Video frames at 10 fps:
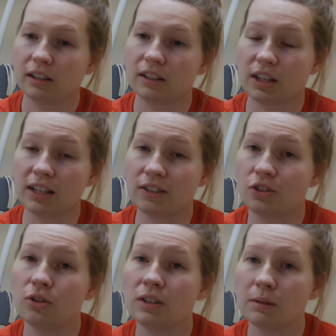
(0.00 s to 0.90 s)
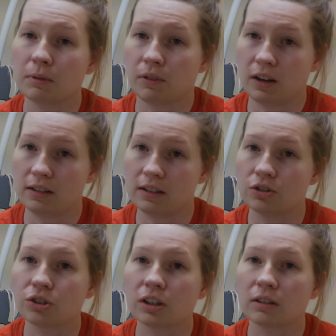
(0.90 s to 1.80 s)
in too deep of
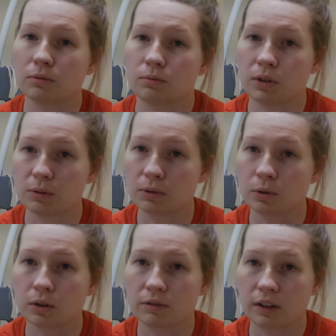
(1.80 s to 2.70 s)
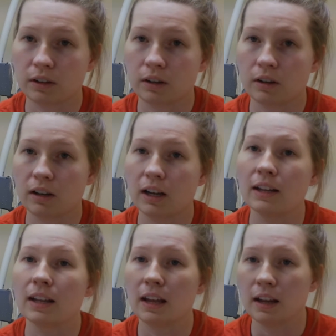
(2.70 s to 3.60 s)
anesthesia, respiratory failure, and
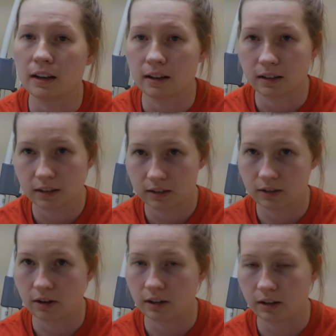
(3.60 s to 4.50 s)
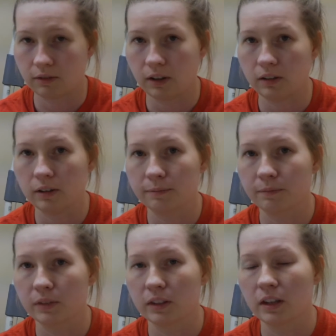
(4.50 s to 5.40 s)
then cardiac failure,
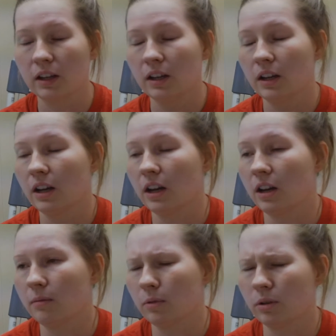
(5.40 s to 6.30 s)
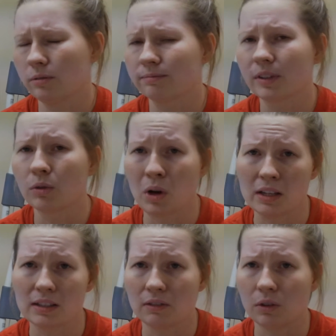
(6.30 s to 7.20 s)
or arrest,
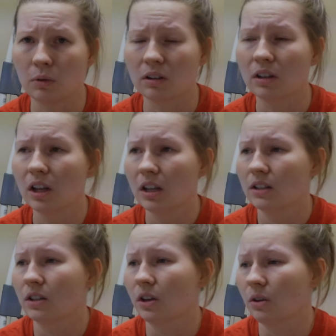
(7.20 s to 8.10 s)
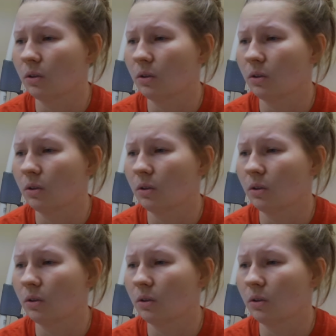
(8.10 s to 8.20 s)
if you will. So,